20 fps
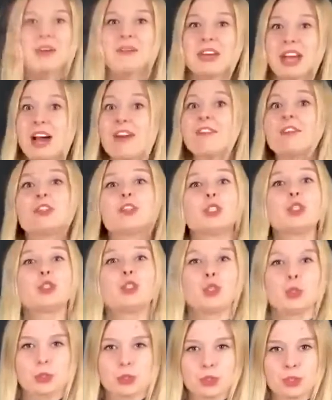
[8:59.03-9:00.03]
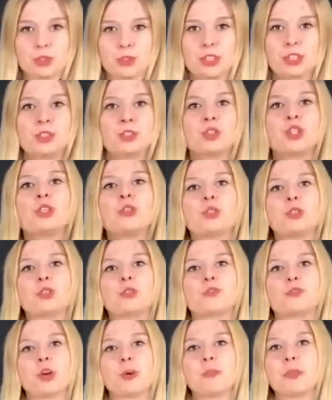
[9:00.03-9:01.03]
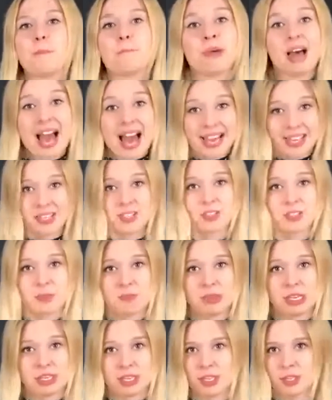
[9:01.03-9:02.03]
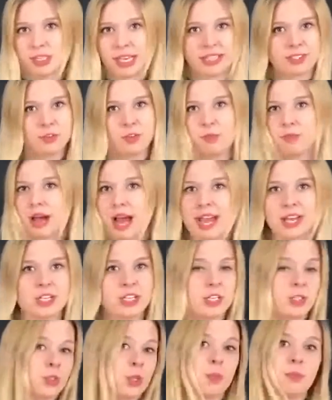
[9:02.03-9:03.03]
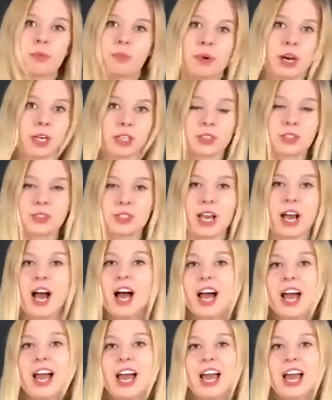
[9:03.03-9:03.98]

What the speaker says: We have also juices. There's juices from the packets, that we buy in the supermarkets, yeah?